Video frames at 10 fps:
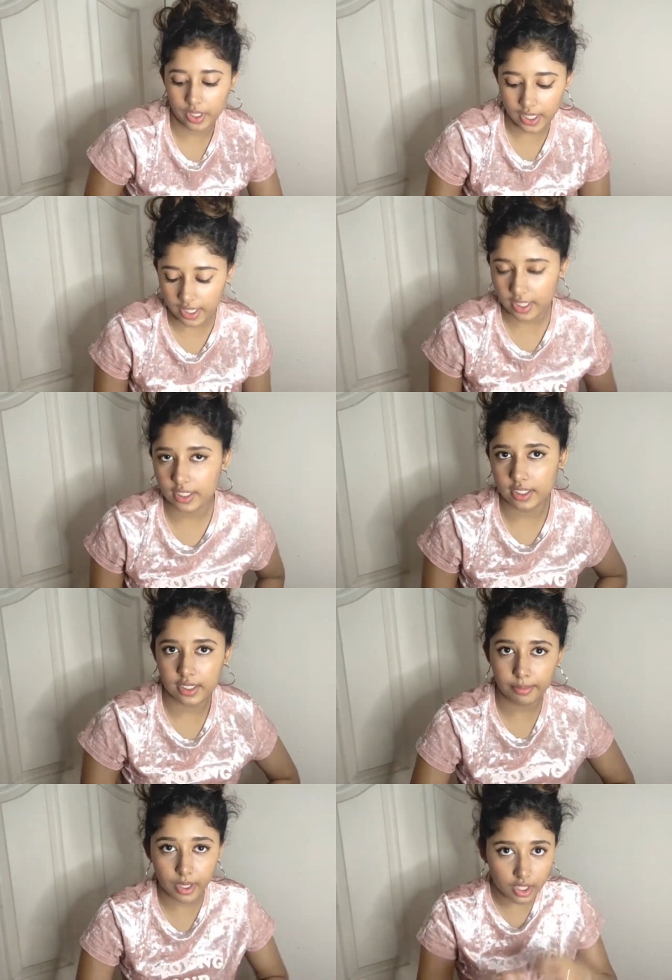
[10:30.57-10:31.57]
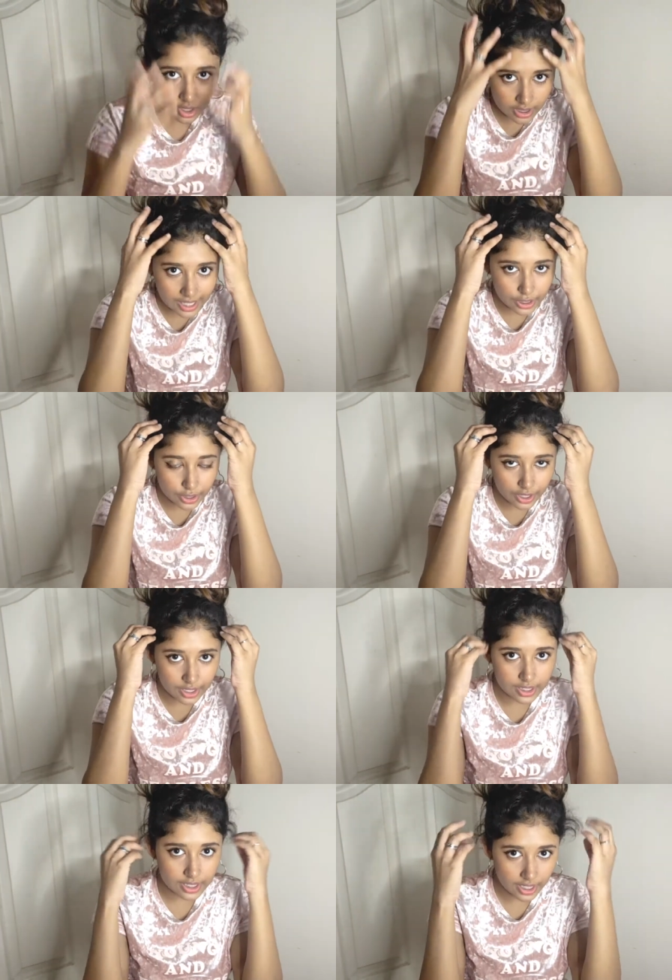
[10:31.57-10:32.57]
is, because as you
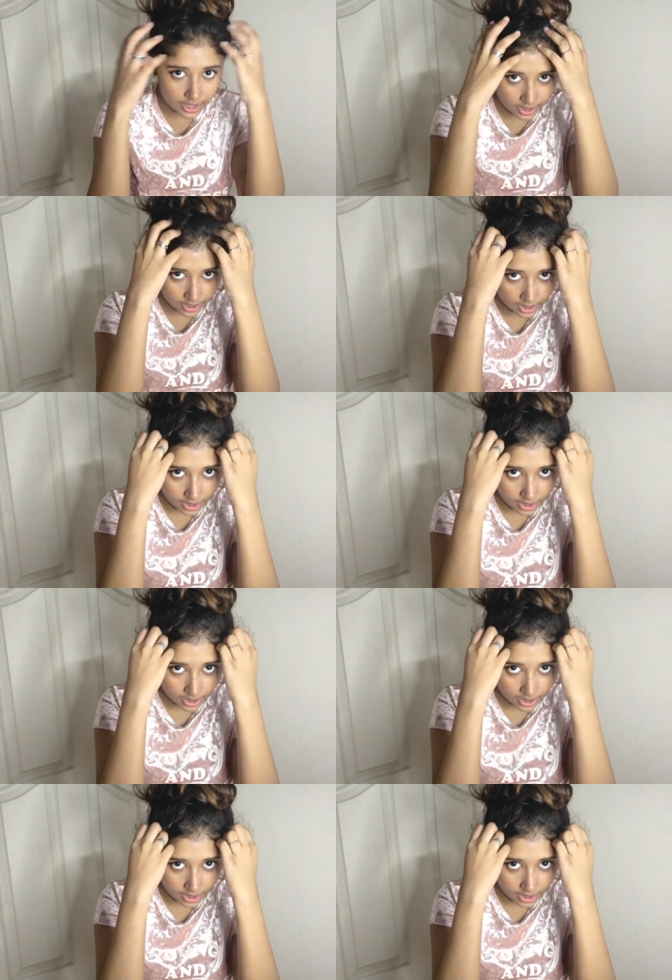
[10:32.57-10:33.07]
can see,